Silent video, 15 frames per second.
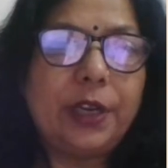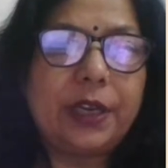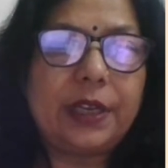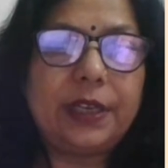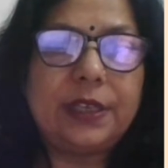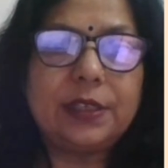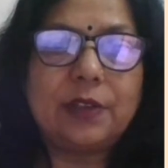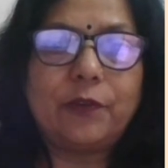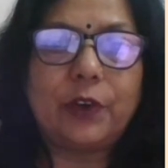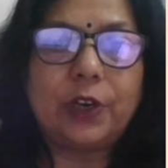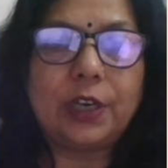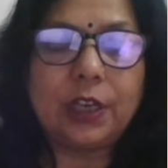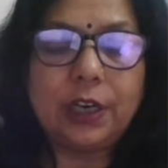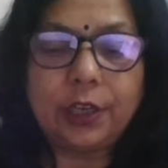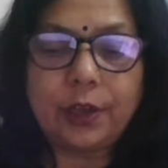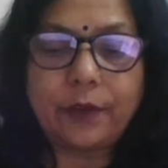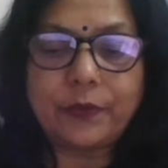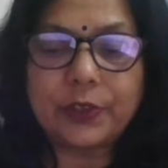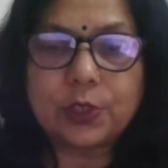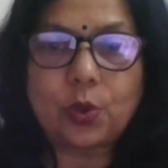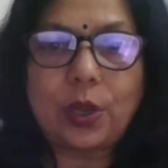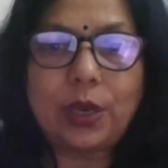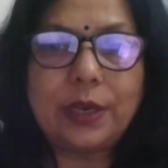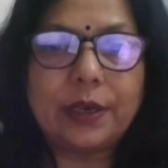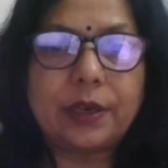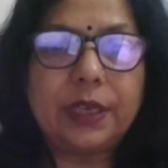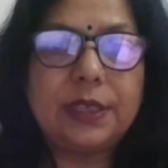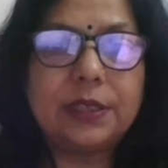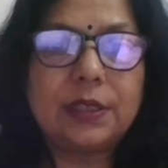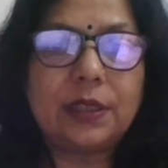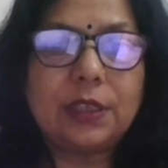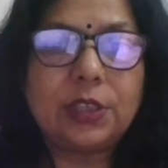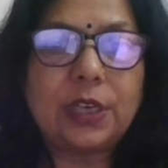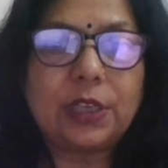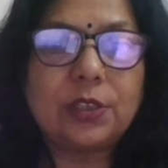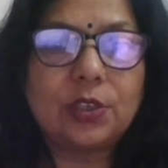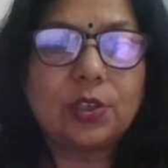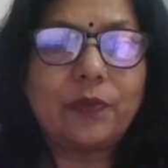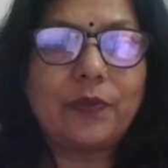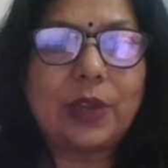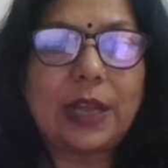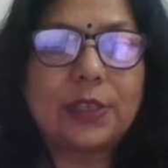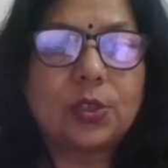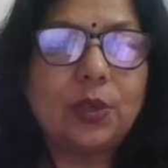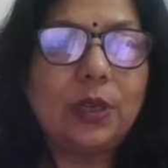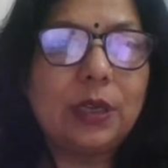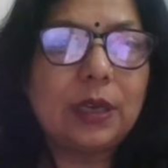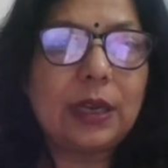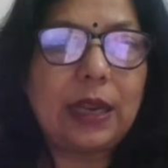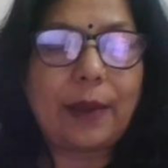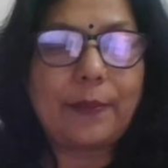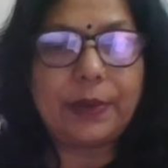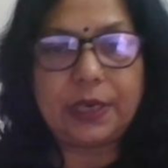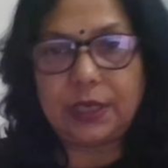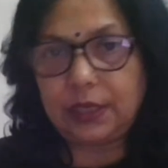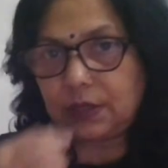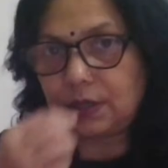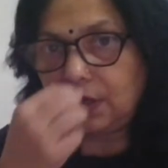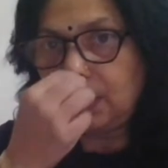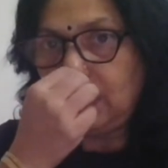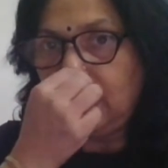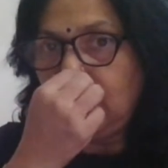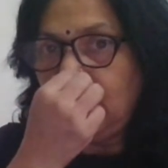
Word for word: decrease in fertility of the soil, increase in the changes of natural calamities.